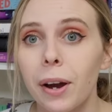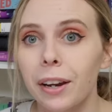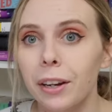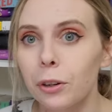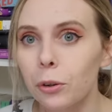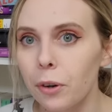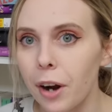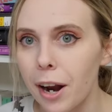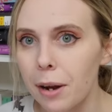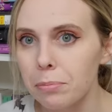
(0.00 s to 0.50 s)

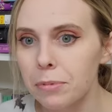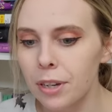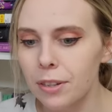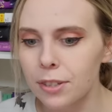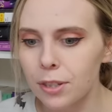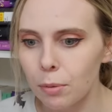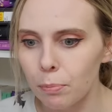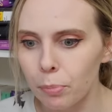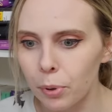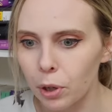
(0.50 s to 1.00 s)
grabbed
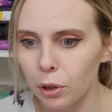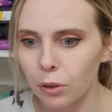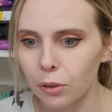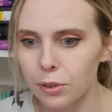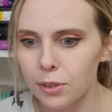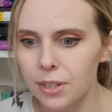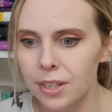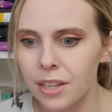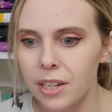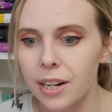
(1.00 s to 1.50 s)
some
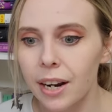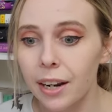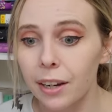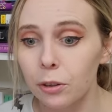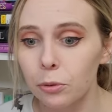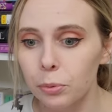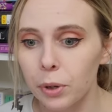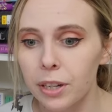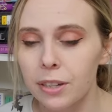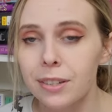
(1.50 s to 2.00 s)
books that I
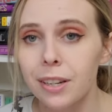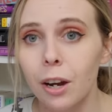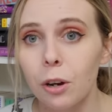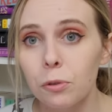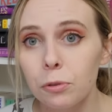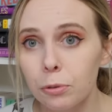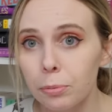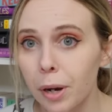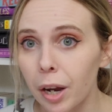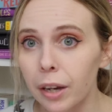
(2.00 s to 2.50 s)
had written down
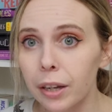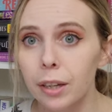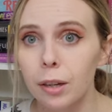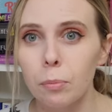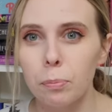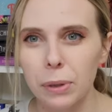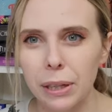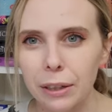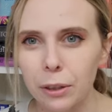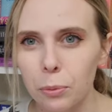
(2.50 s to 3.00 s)
for my
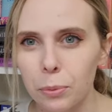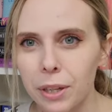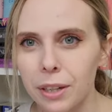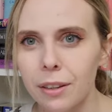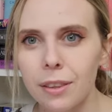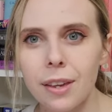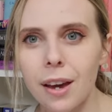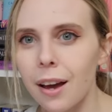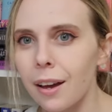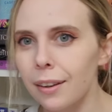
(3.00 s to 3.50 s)

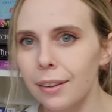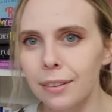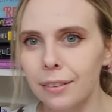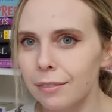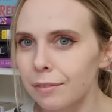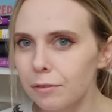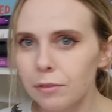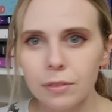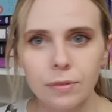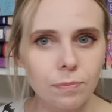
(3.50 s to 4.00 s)
Blackoweenathon
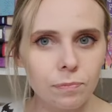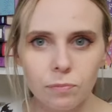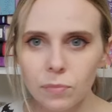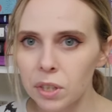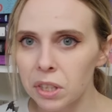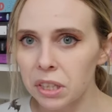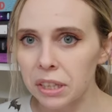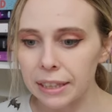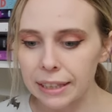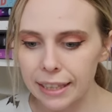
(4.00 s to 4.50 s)

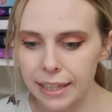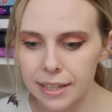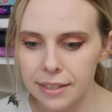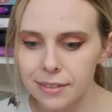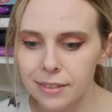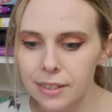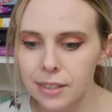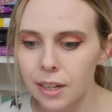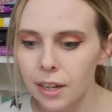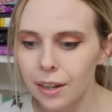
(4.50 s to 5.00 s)

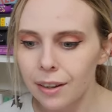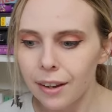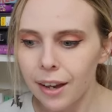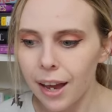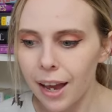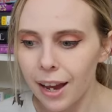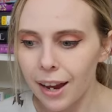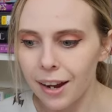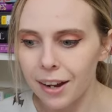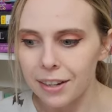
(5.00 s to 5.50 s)
list,
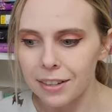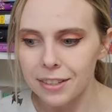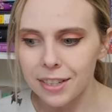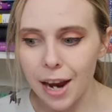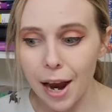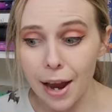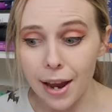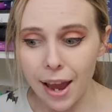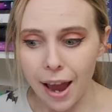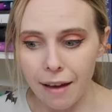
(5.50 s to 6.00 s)
and
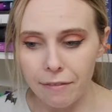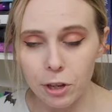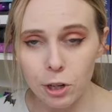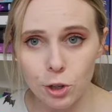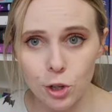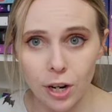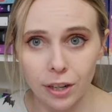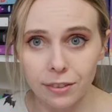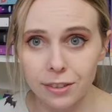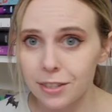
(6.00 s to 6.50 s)
I haven't
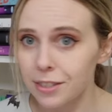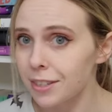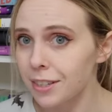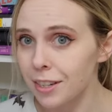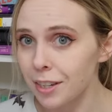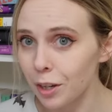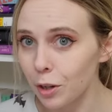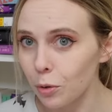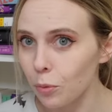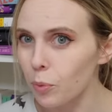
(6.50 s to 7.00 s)
checked to
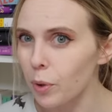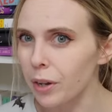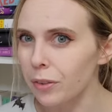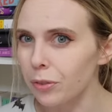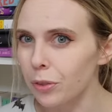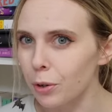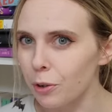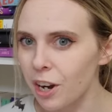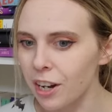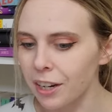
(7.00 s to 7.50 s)
see what
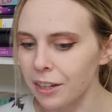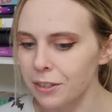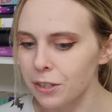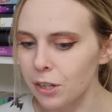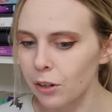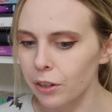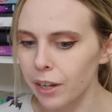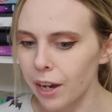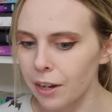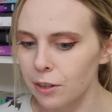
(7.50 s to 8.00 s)
the ratings
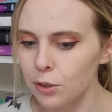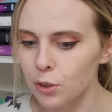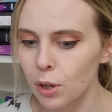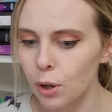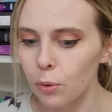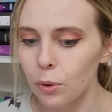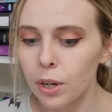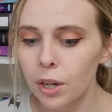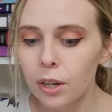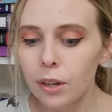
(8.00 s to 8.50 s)
are yet.
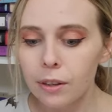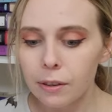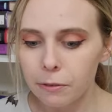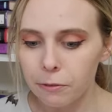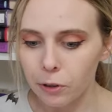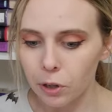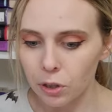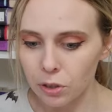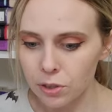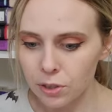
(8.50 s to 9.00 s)
So
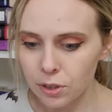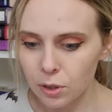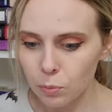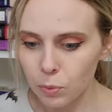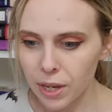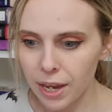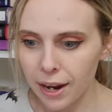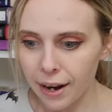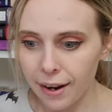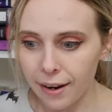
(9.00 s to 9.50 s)
first
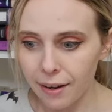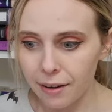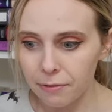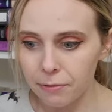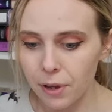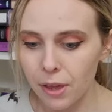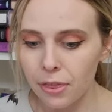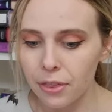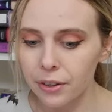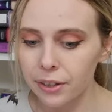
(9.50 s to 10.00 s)
we
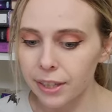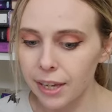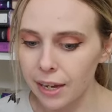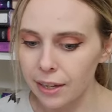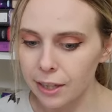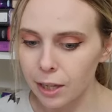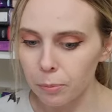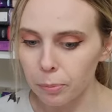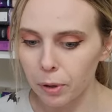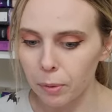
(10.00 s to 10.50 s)
have The
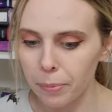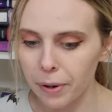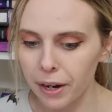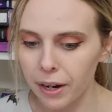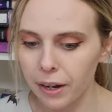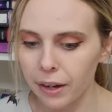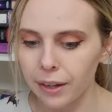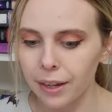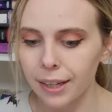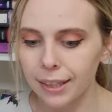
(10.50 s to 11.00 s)
Gatekeeper
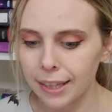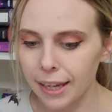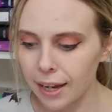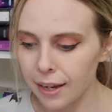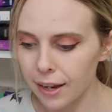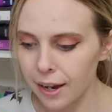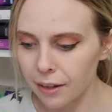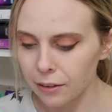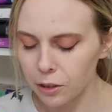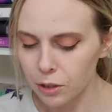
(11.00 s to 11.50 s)
by K.
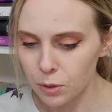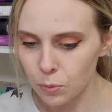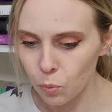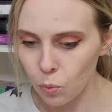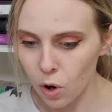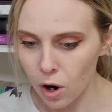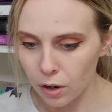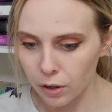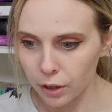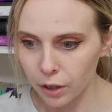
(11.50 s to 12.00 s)
Alex
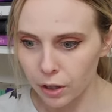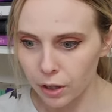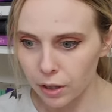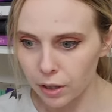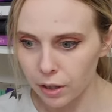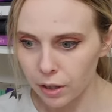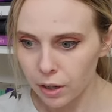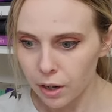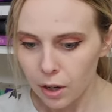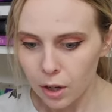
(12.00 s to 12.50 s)

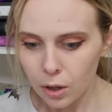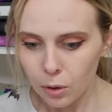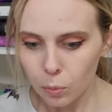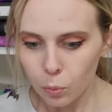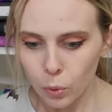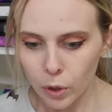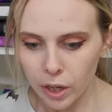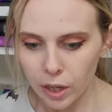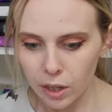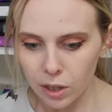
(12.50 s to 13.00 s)
Walker,
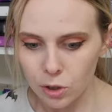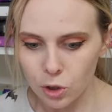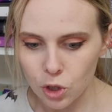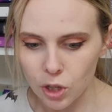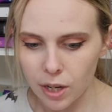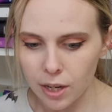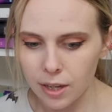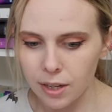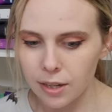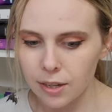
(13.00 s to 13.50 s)
which
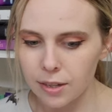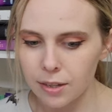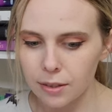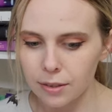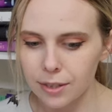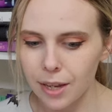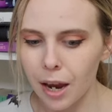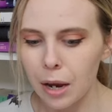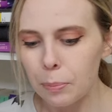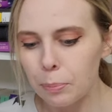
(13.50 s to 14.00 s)

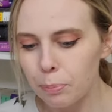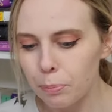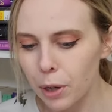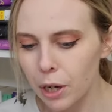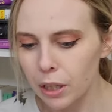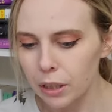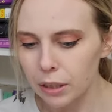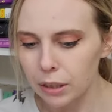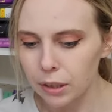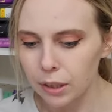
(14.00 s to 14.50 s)
is, I
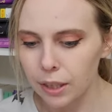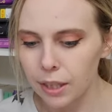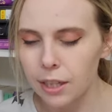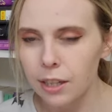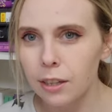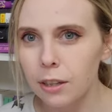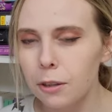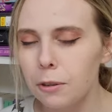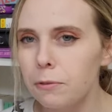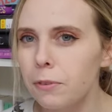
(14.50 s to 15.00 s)

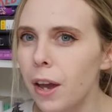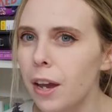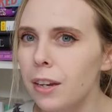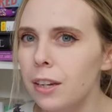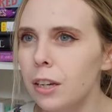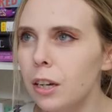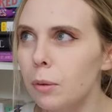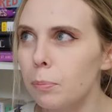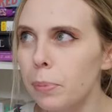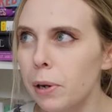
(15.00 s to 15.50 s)
believe,
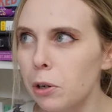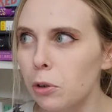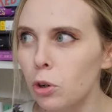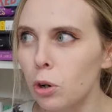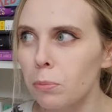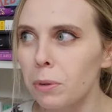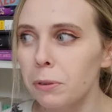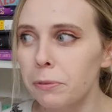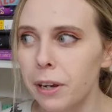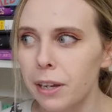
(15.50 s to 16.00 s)
a
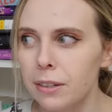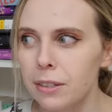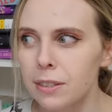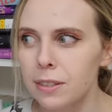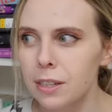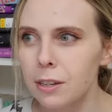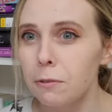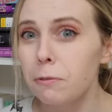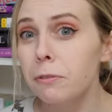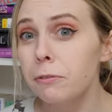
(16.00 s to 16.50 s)
paranormal
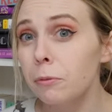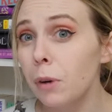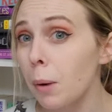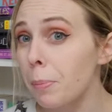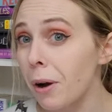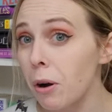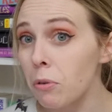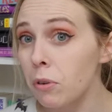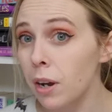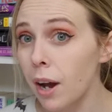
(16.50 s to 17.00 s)
fantasy
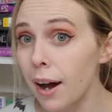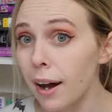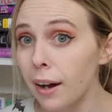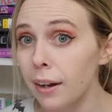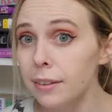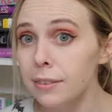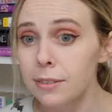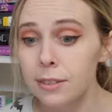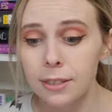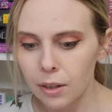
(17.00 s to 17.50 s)
about
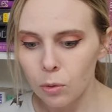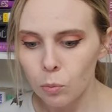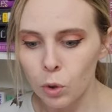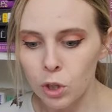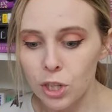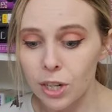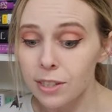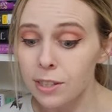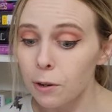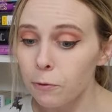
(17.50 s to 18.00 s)
gods,
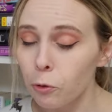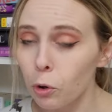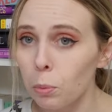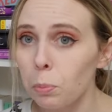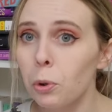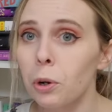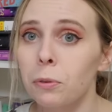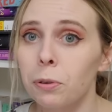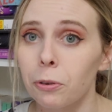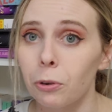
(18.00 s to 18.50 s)
which has a
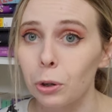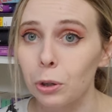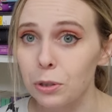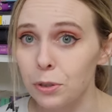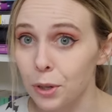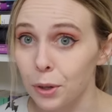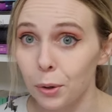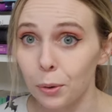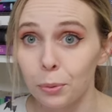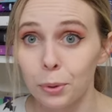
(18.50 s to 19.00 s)

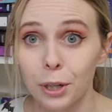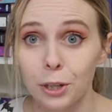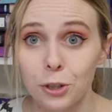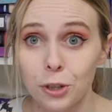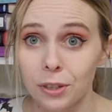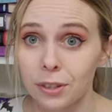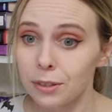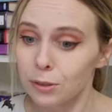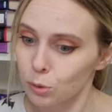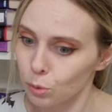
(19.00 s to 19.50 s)
4.42, which
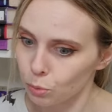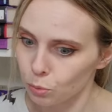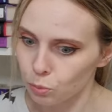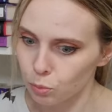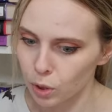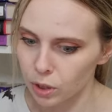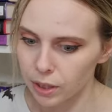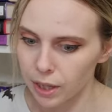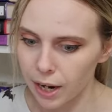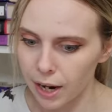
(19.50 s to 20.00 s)
is
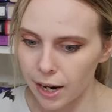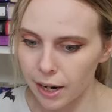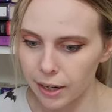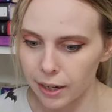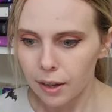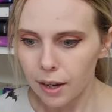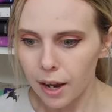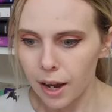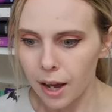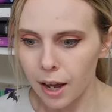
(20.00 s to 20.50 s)
really
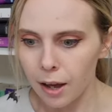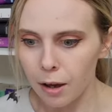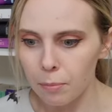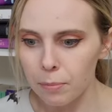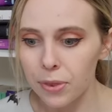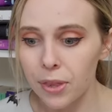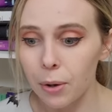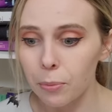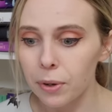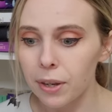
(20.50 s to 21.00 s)
high.
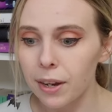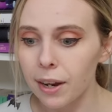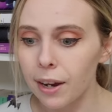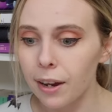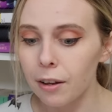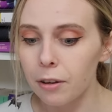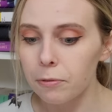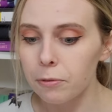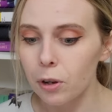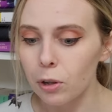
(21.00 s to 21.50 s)
Then we
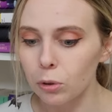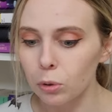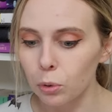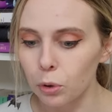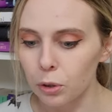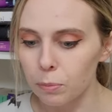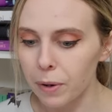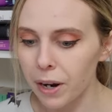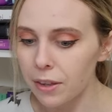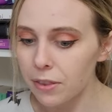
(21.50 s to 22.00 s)
have
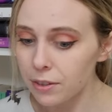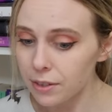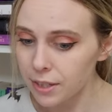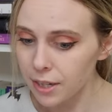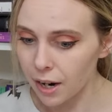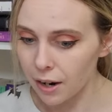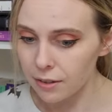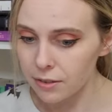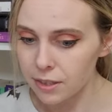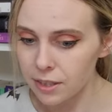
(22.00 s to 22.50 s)
Lured by the
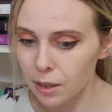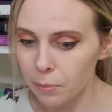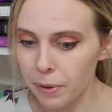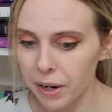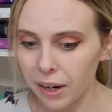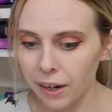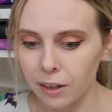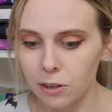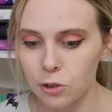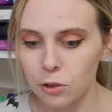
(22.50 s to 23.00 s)
Dusk
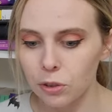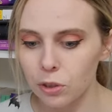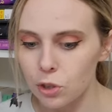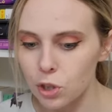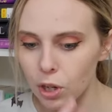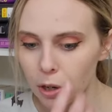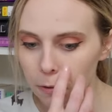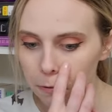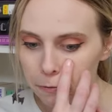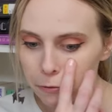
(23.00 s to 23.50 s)
by Angela
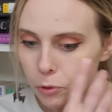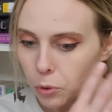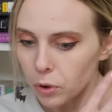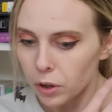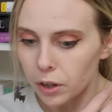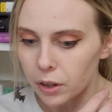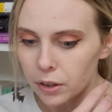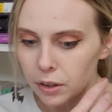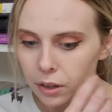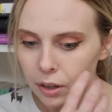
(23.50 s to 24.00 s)
J.
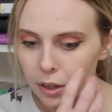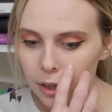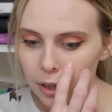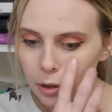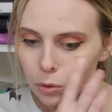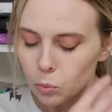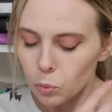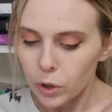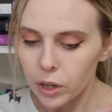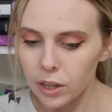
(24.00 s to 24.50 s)
Ford,
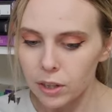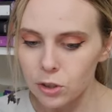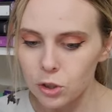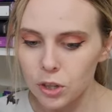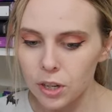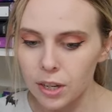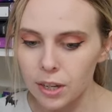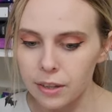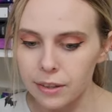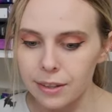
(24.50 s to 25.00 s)
which
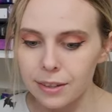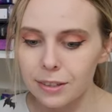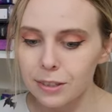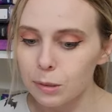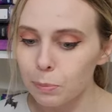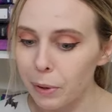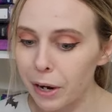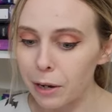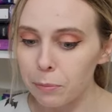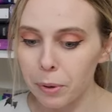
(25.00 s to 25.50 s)
is
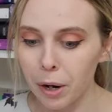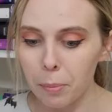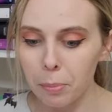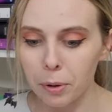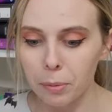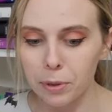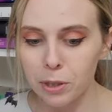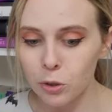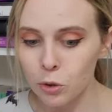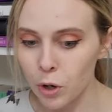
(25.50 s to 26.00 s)
Pied Piper
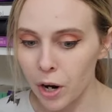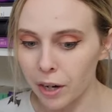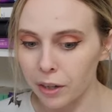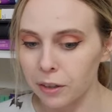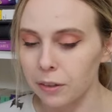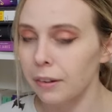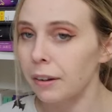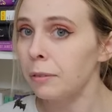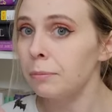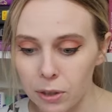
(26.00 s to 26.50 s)
meets
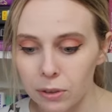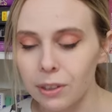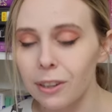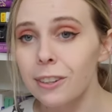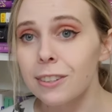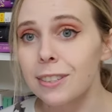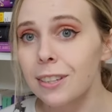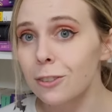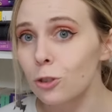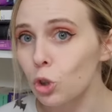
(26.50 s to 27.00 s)
Dracula.
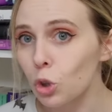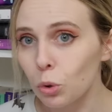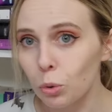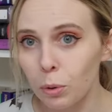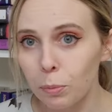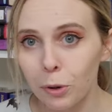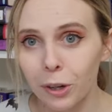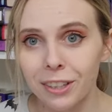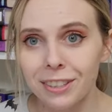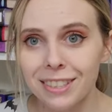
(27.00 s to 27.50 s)
This has a
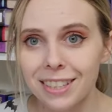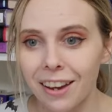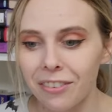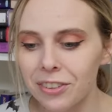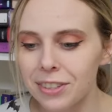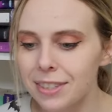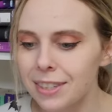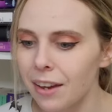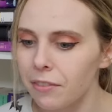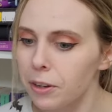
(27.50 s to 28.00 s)

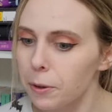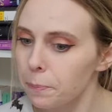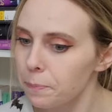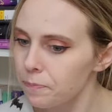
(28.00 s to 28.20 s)
3.77,